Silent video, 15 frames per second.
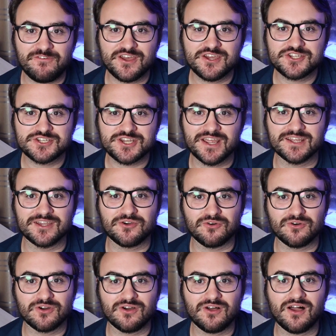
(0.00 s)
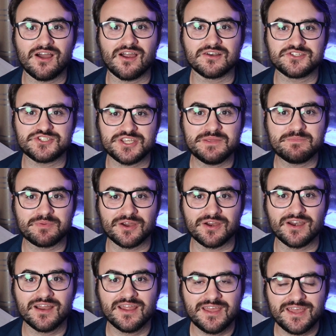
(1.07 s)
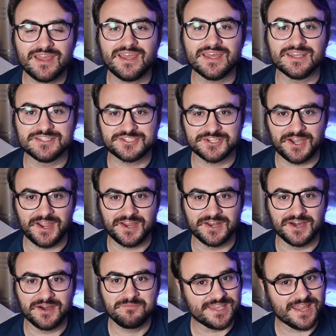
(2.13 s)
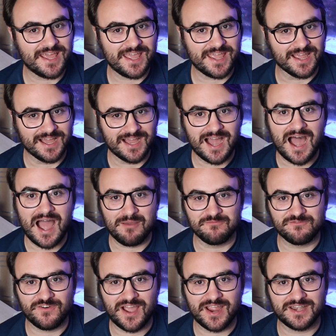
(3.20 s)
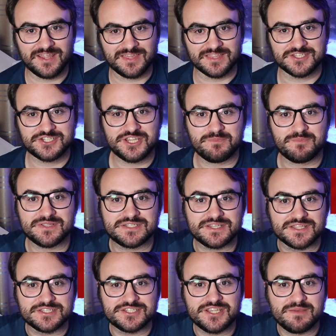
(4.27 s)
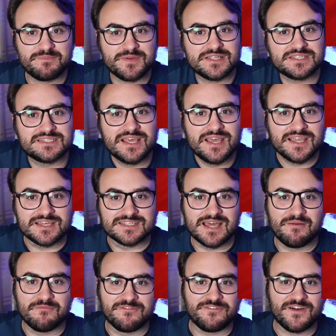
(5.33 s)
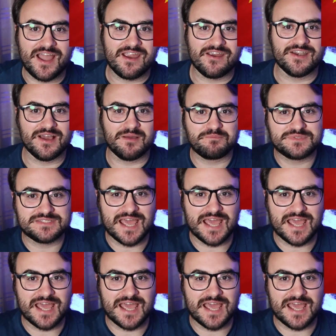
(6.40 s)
Fish and coral are cheaper in China. Today I'm finding the cheapest of the cheapest because I'm firing up